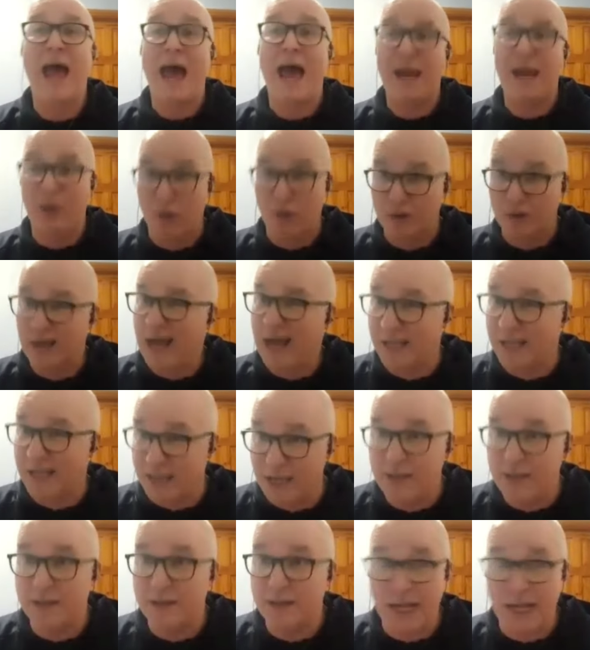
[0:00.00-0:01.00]
Look, at the end
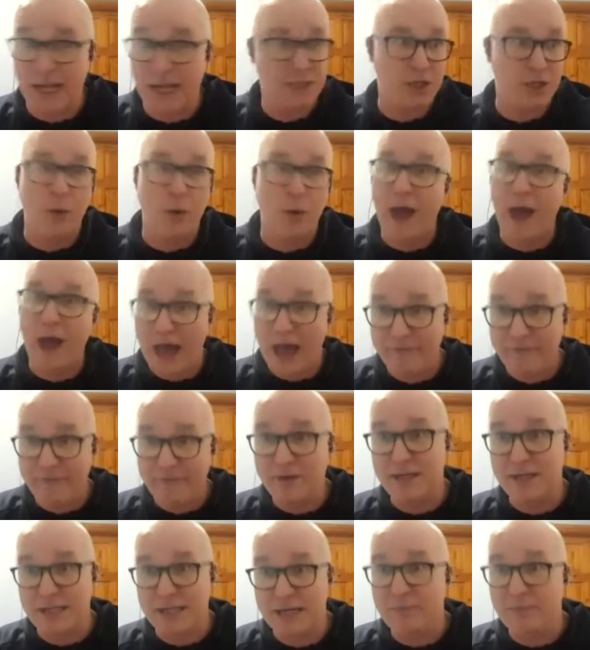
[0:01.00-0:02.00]
of the day, too,
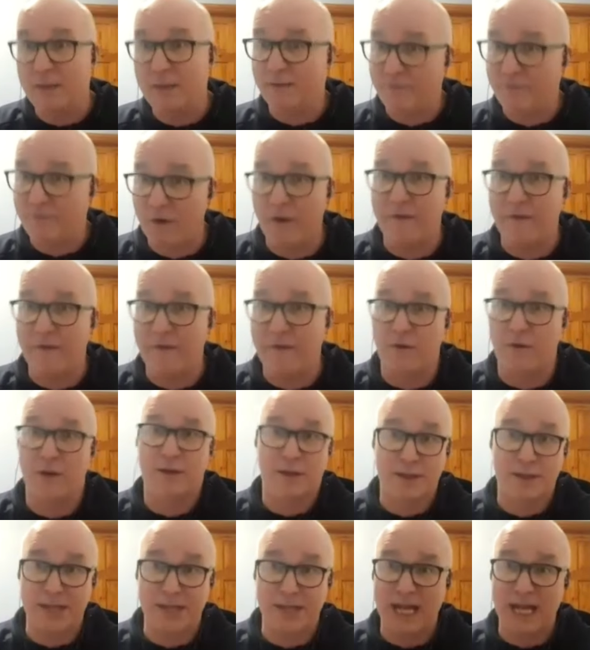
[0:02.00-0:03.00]
having a team being very, very
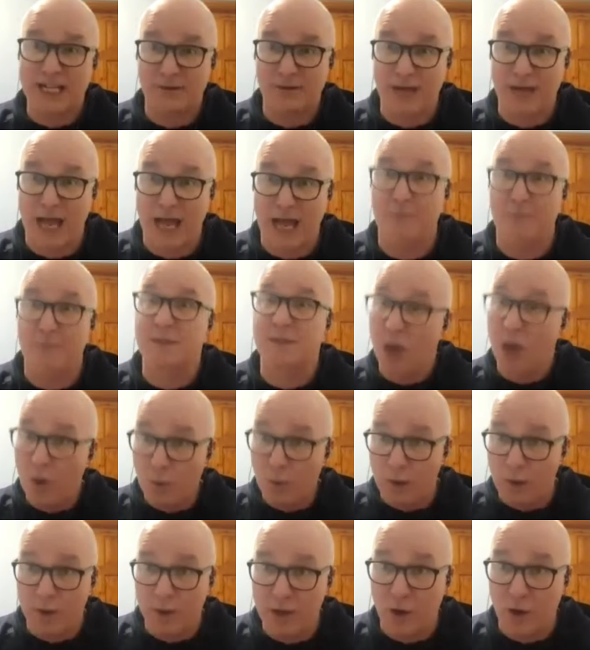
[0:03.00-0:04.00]
successful helped. We
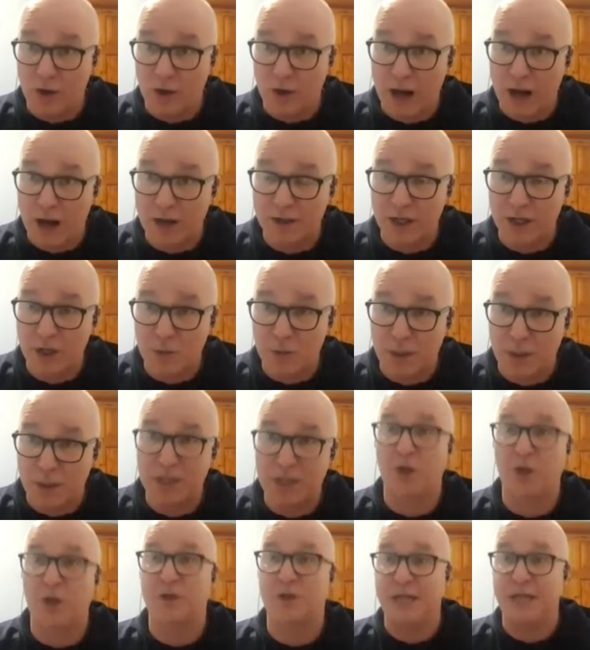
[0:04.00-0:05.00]
won the All Ireland in
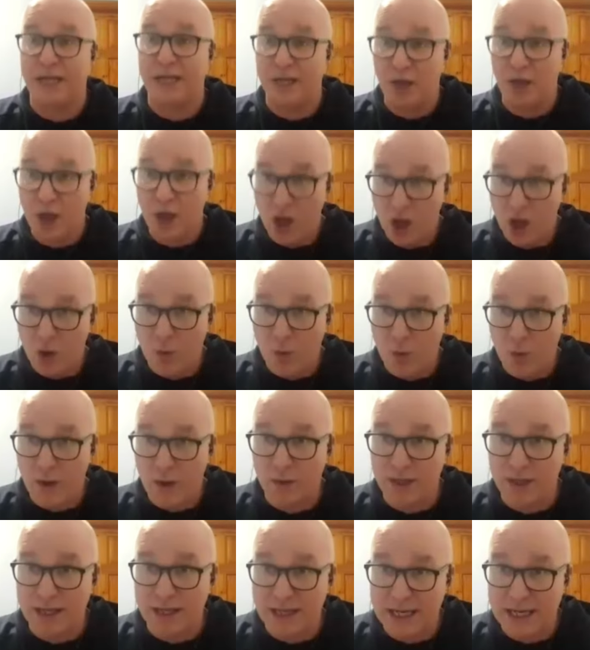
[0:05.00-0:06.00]
2013. Yeah. We
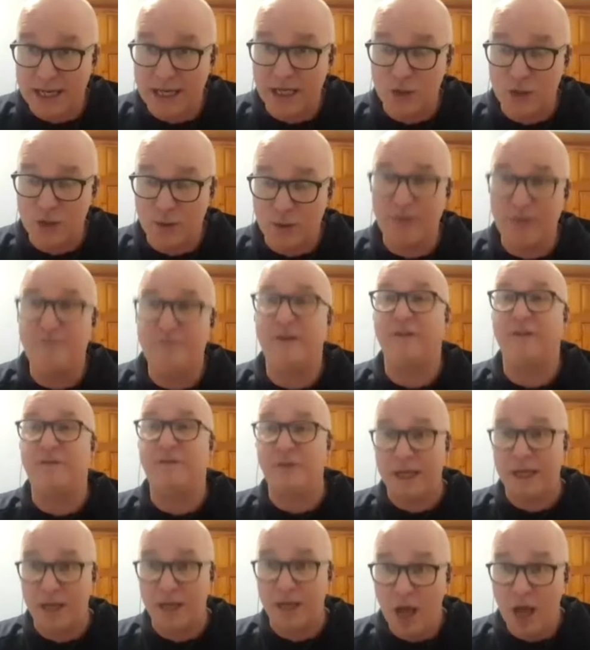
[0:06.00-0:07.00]
won the league in
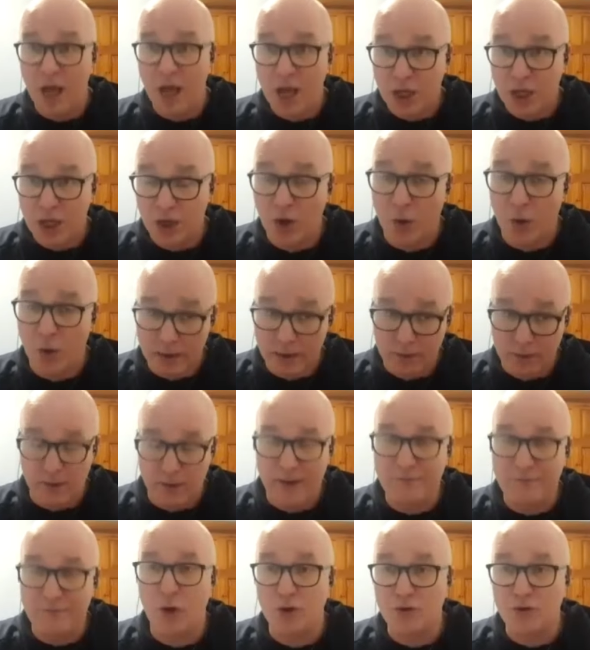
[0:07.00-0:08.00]
2015. You know, we were
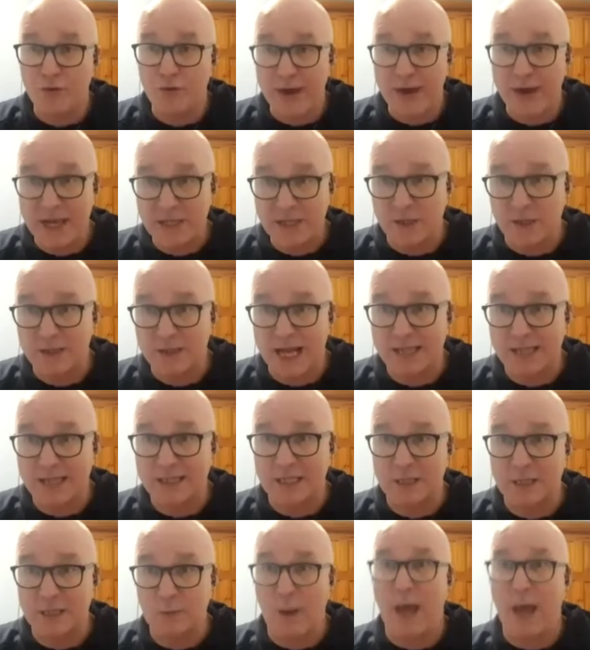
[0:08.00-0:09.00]
having underage success
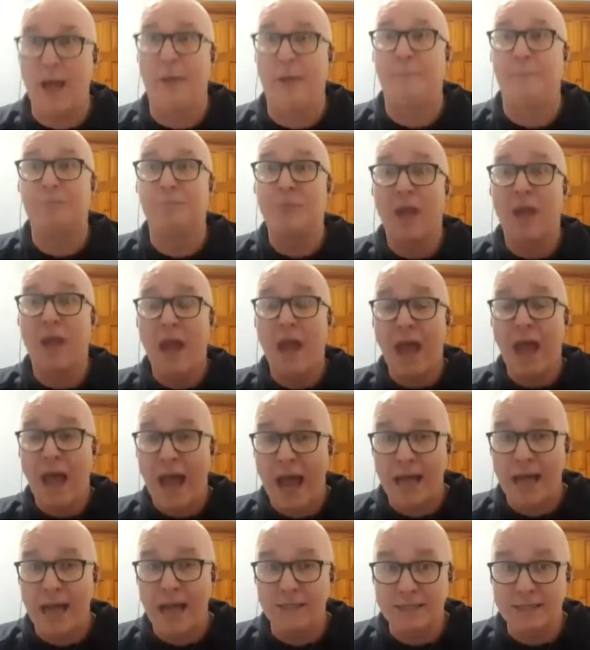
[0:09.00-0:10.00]
as well,
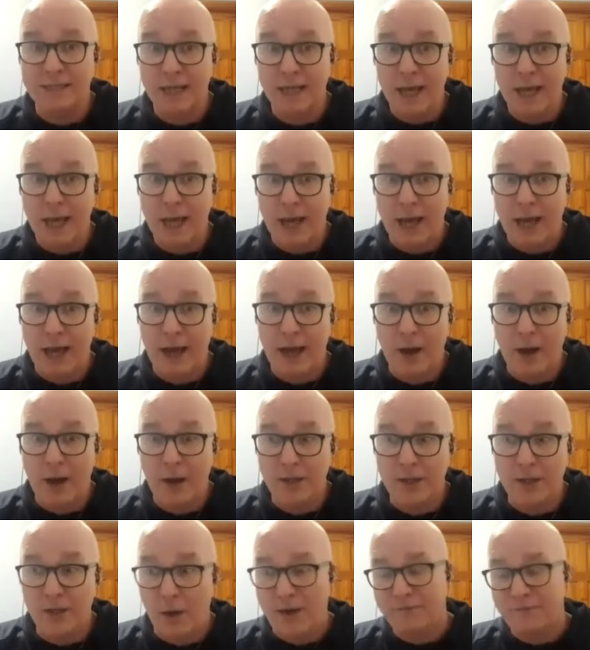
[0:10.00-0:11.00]
and uh,
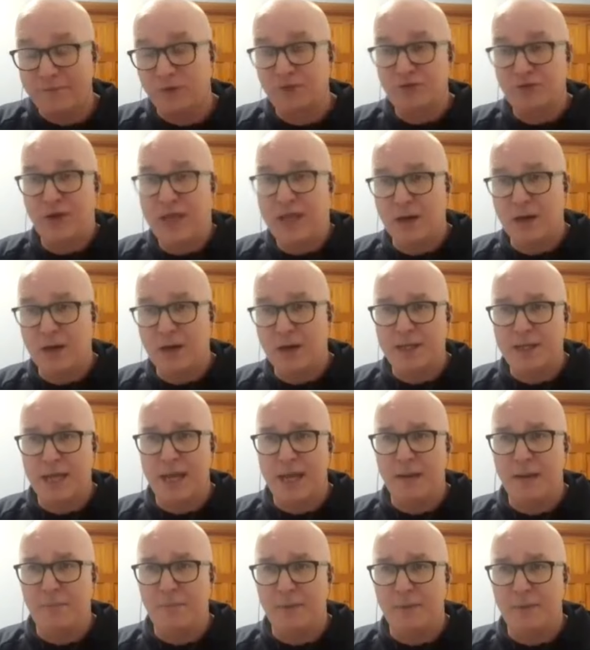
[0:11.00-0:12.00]
so after three years
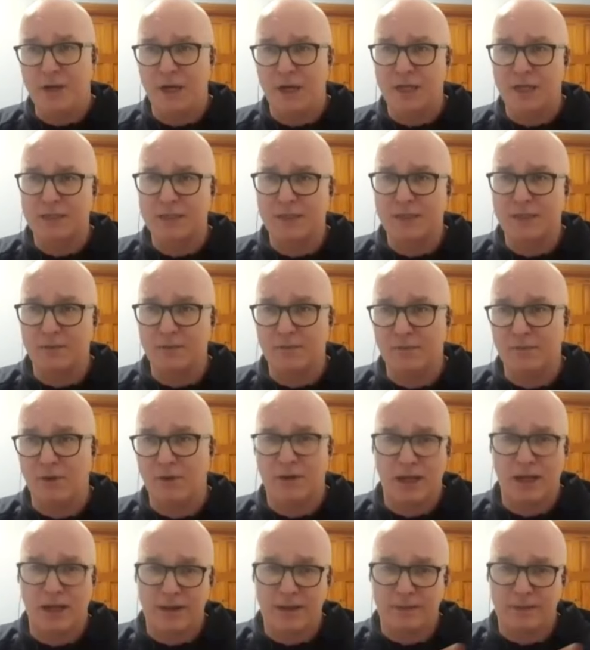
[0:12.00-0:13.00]
then, because look,
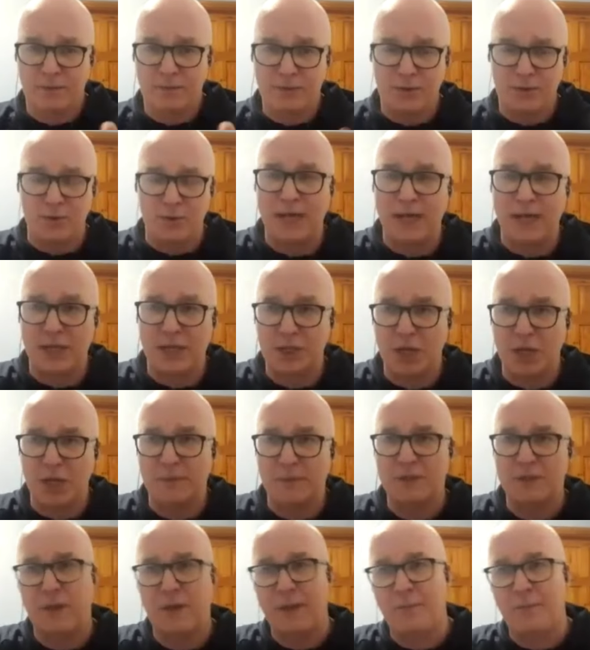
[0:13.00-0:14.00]
uh, doing that job is
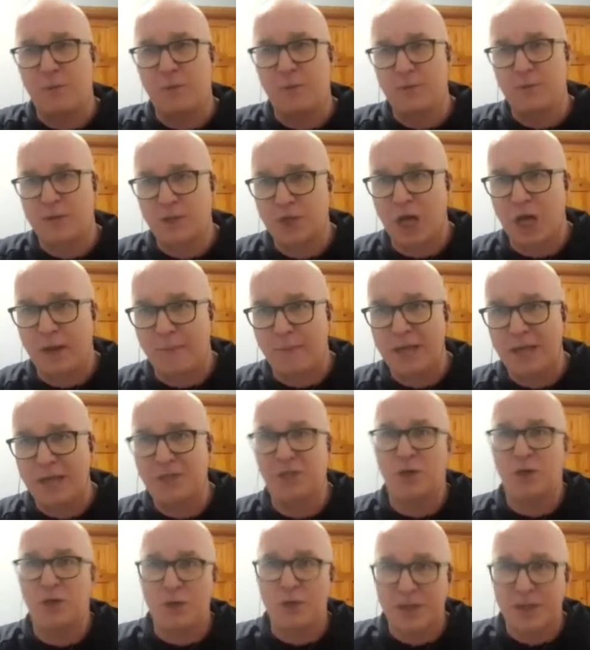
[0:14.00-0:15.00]
great, but the job I
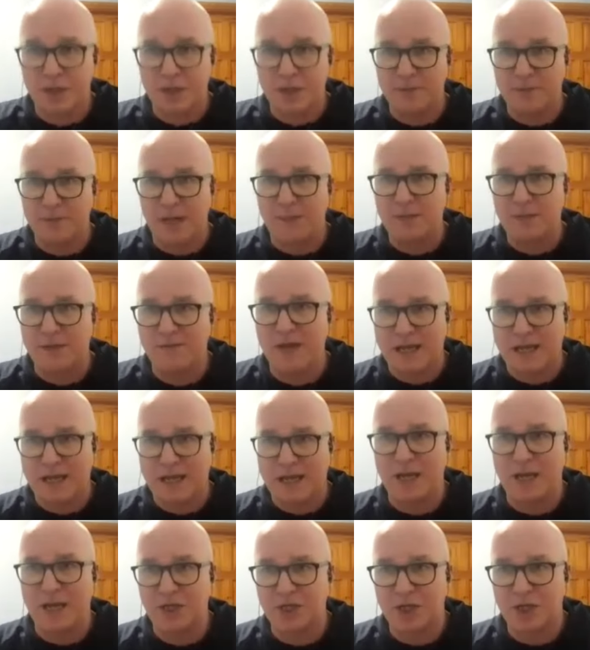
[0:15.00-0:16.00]
do, and sometimes you have that
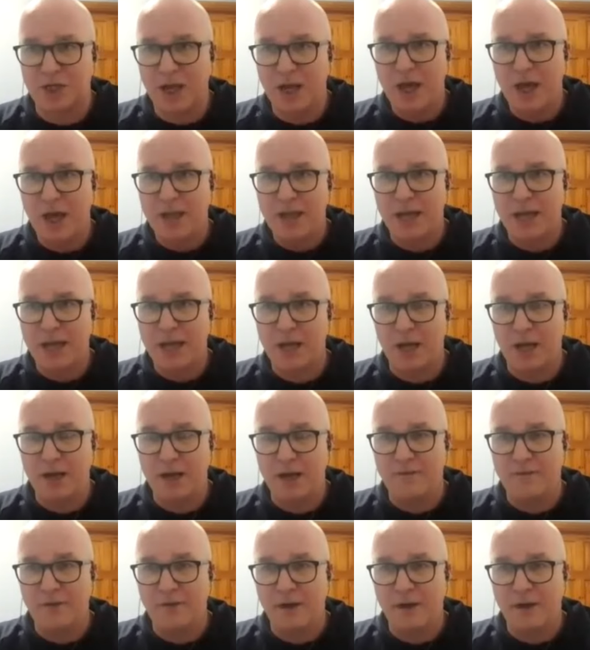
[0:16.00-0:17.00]
clash, that kind
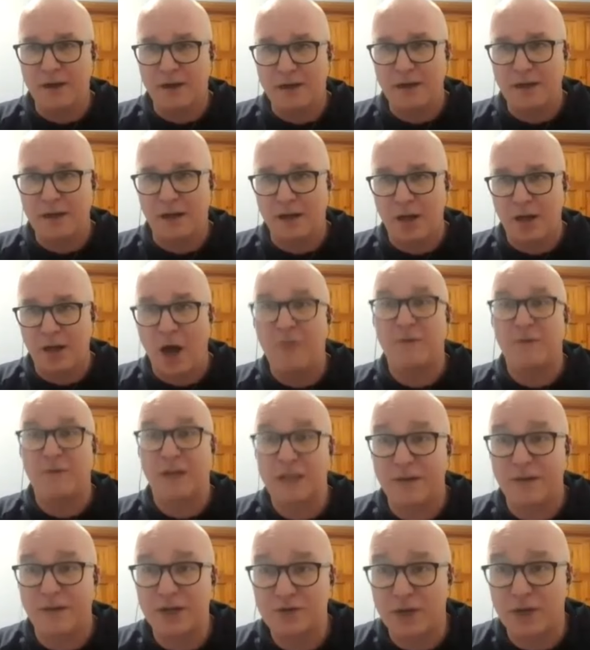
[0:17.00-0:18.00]
of uh,
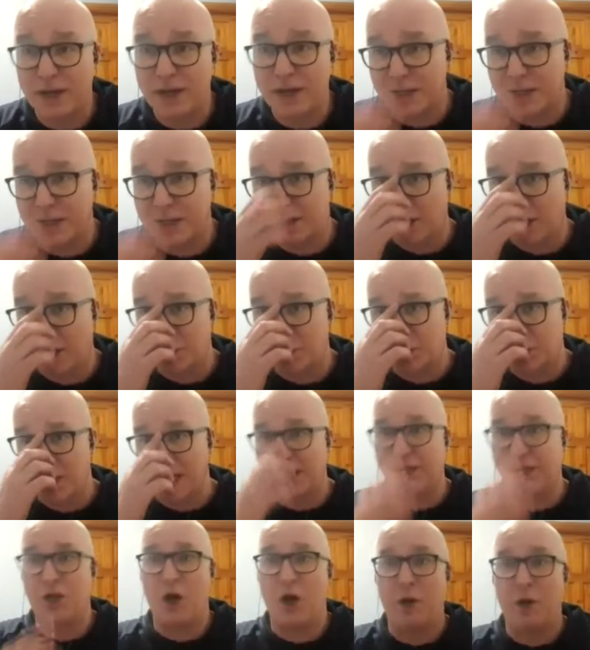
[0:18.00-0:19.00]
conflict of interest as such. Like,
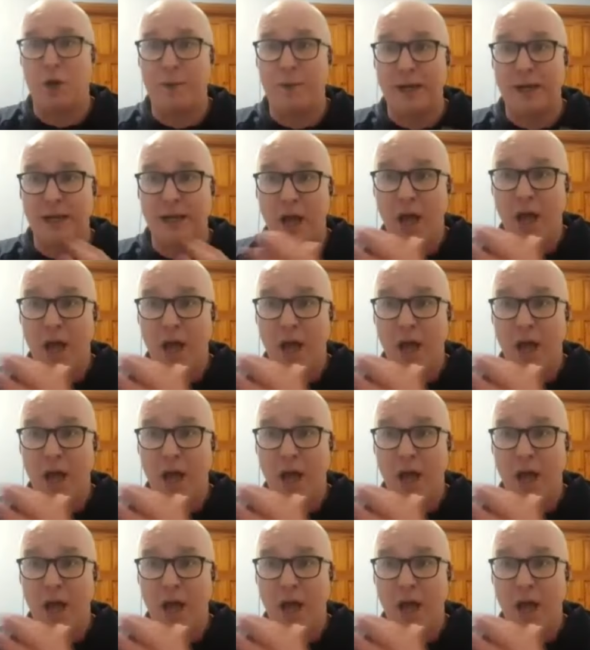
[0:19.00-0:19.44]
you know what I mean? Yeah.